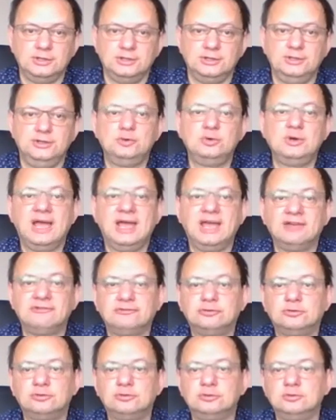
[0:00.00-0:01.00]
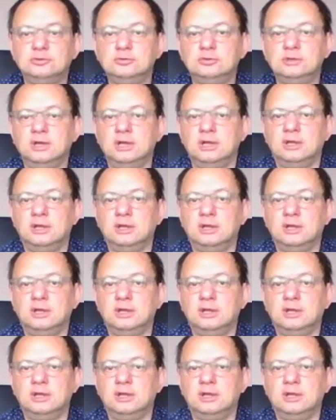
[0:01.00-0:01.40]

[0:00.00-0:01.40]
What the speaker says: you have to